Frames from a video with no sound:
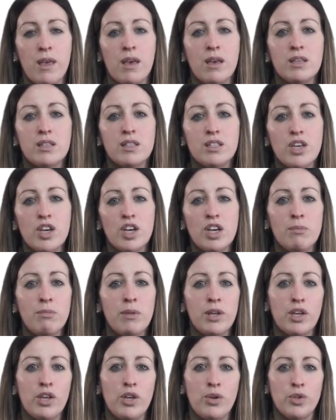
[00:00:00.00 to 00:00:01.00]

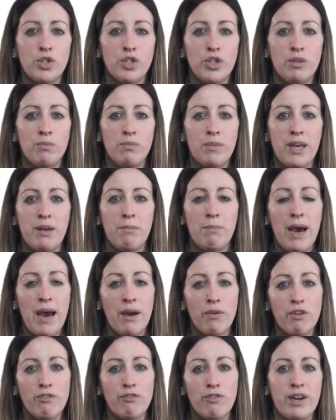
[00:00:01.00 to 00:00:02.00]
Circumlocution and
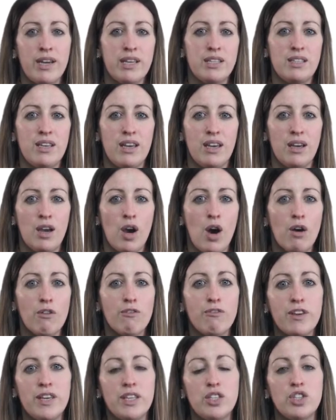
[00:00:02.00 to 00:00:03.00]
paraphrasing are
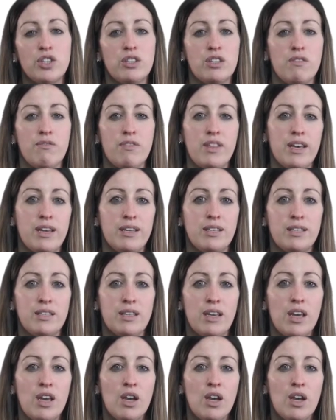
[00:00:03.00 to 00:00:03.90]
features of this